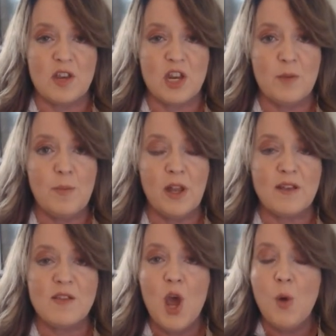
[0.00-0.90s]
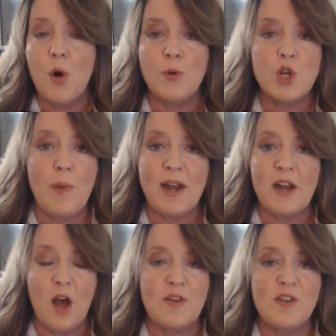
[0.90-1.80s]
stimulus, where we're
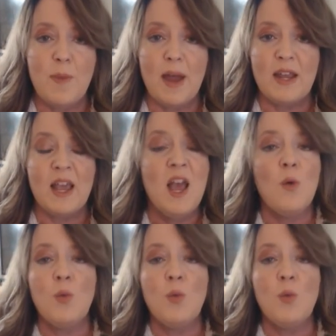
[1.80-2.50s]
spending all this money.